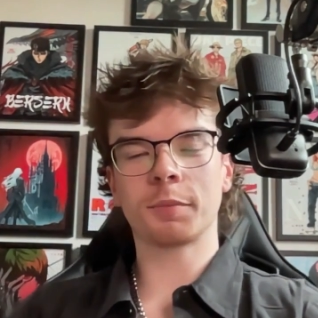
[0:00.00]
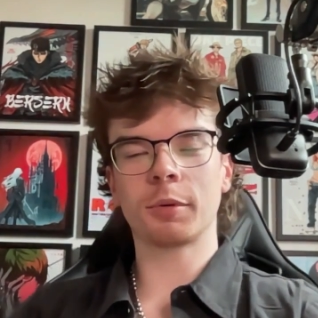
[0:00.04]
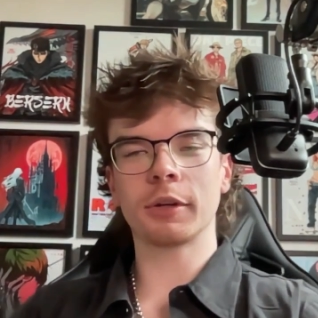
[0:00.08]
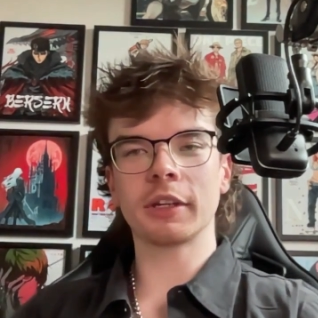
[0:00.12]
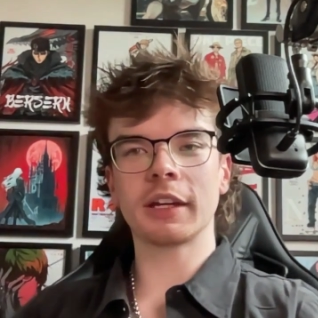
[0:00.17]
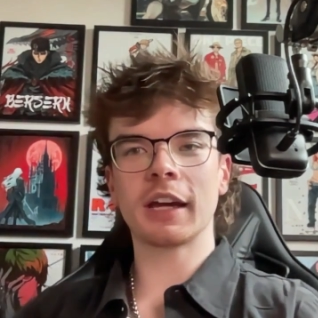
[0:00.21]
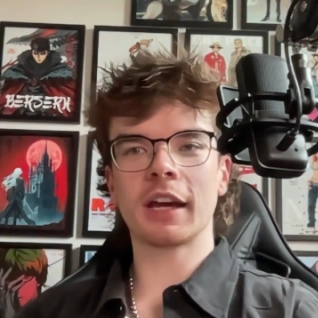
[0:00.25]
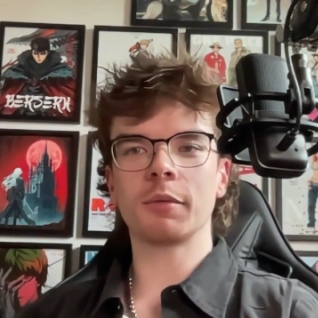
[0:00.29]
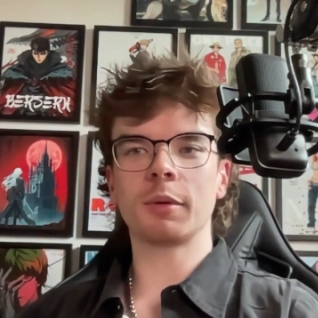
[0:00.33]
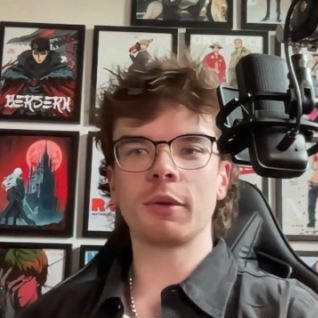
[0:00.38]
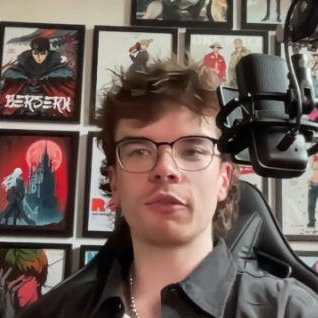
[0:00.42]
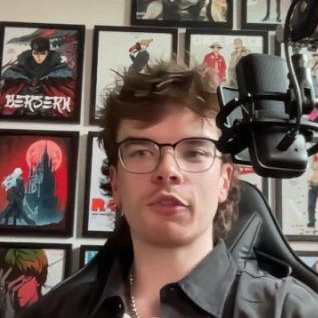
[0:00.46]
But
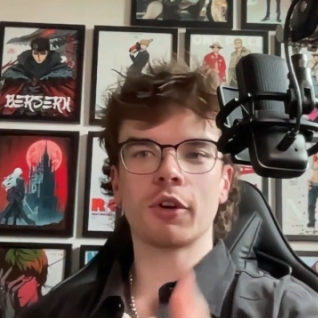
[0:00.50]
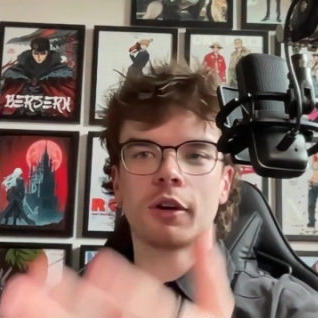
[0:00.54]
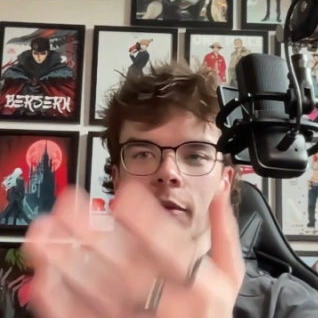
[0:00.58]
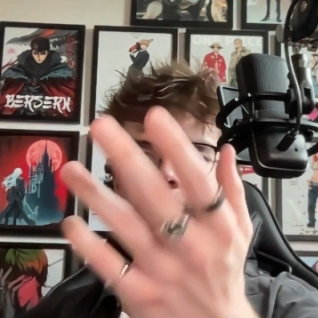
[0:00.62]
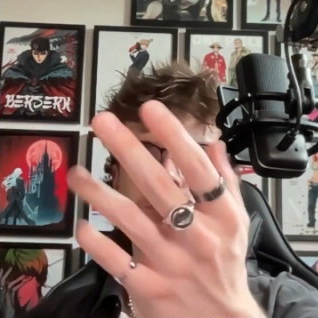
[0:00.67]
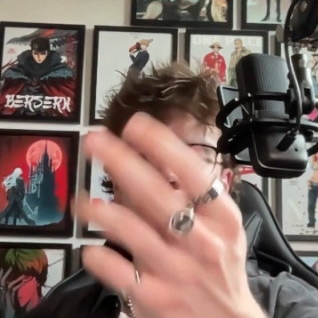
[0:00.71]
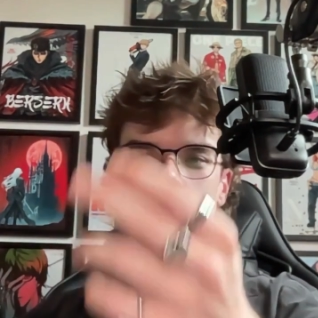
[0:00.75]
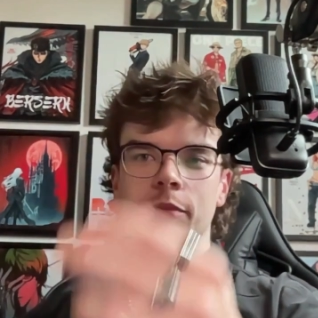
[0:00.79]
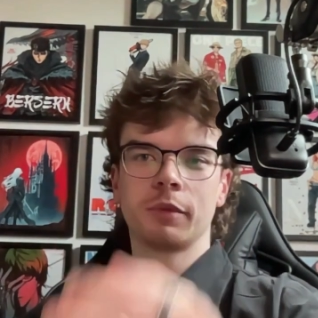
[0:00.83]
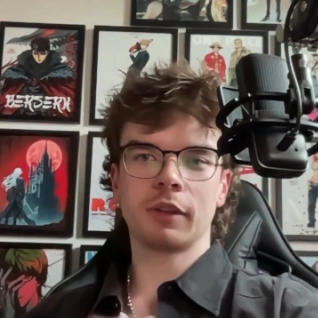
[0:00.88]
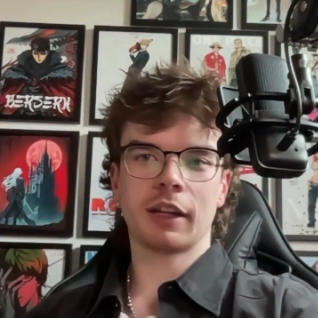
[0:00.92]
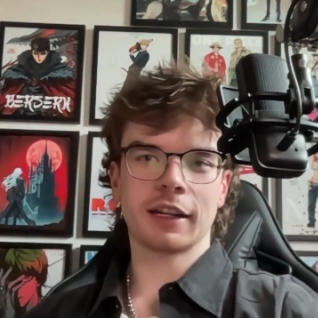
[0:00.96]
yeah, we've
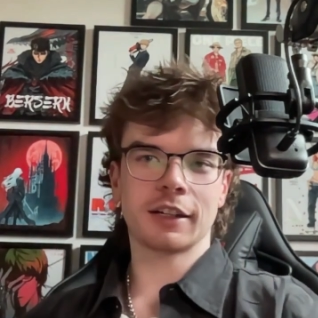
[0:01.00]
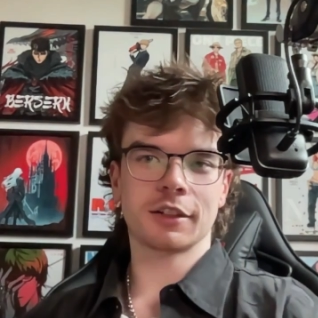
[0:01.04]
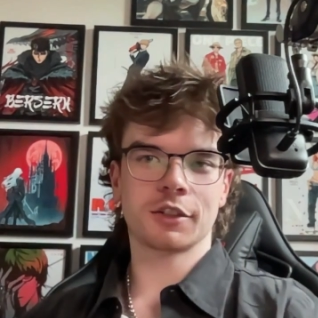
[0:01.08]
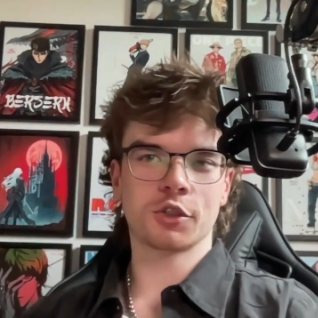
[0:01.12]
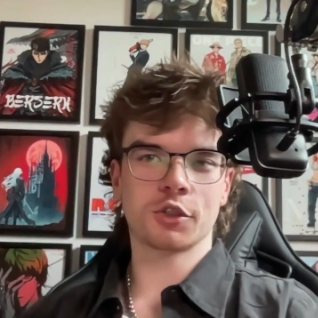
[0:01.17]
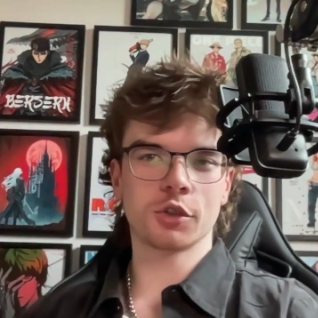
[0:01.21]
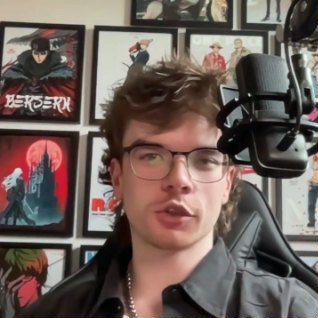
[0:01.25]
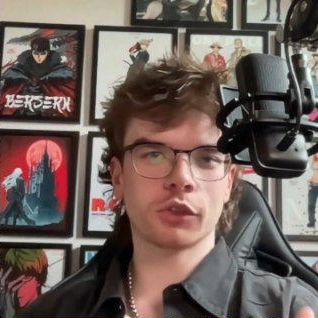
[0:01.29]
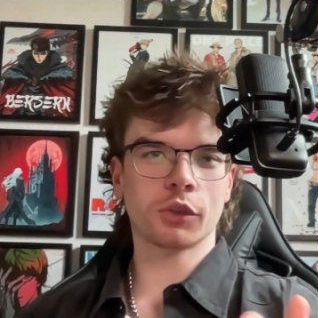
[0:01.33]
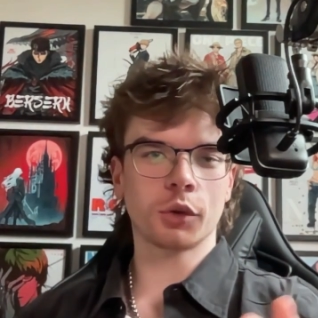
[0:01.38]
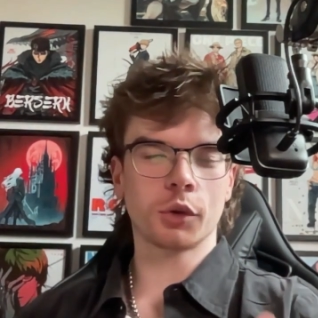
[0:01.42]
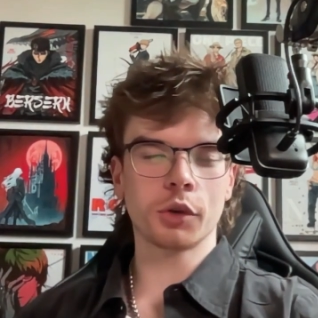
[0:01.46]
got like
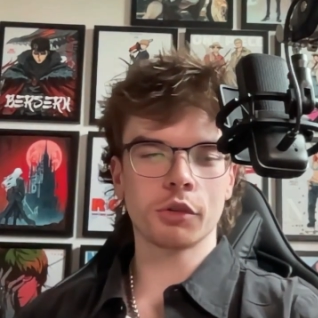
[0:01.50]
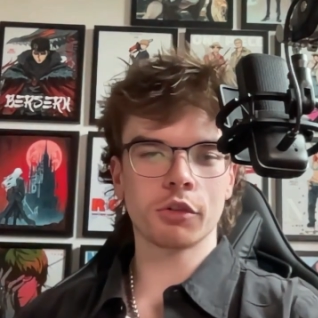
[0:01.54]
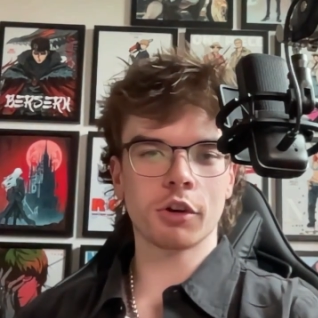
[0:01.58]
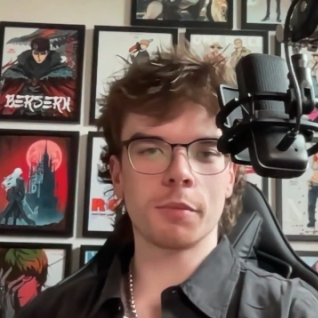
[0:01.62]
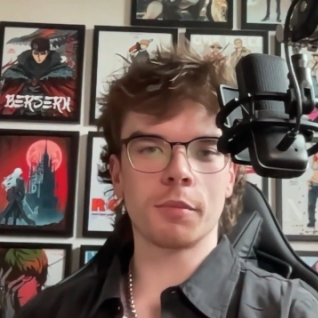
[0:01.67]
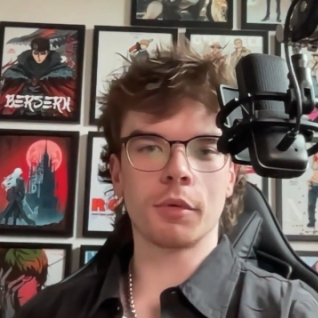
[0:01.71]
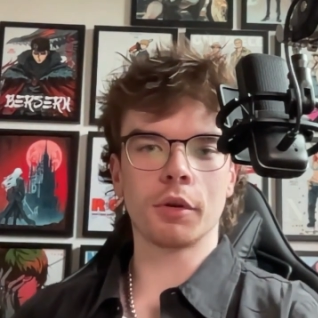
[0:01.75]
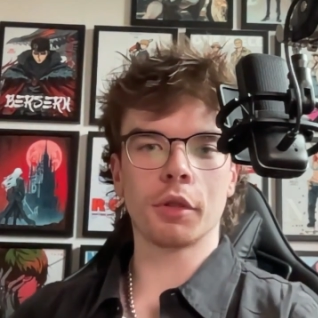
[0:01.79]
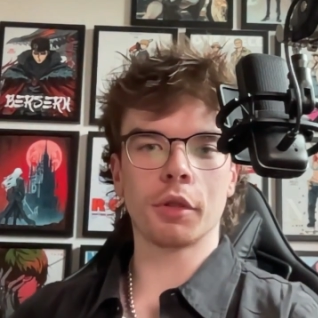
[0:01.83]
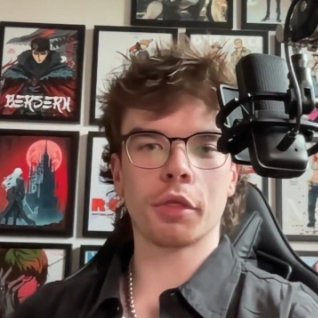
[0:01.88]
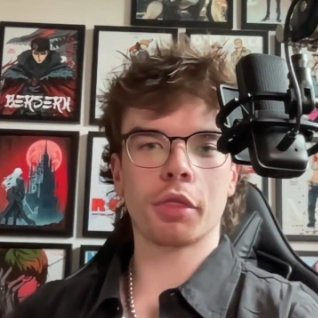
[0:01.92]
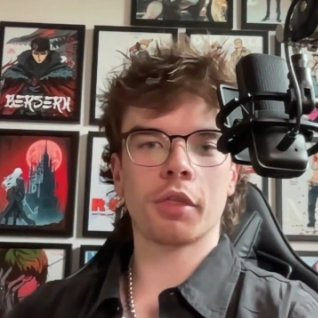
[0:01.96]
just under a
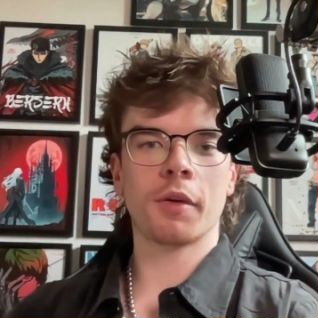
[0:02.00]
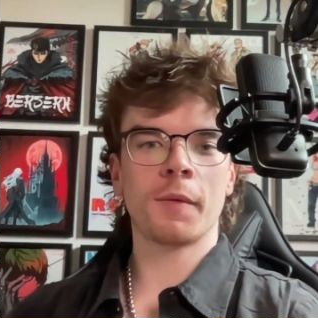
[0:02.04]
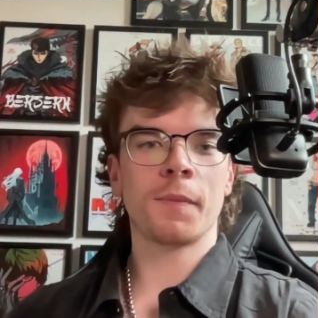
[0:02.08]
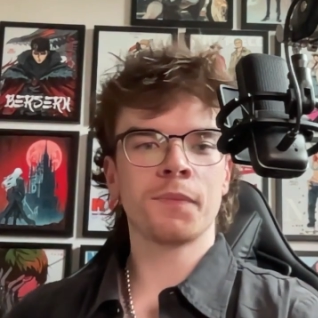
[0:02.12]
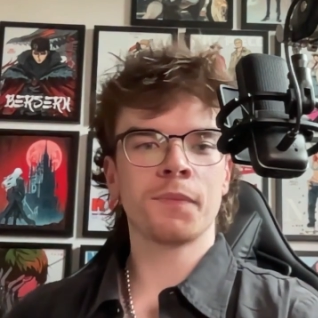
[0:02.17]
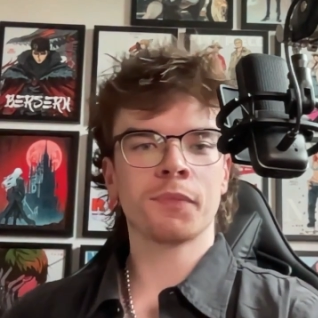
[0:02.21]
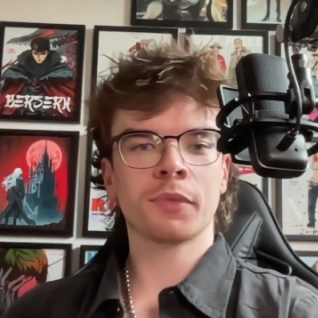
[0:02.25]
month.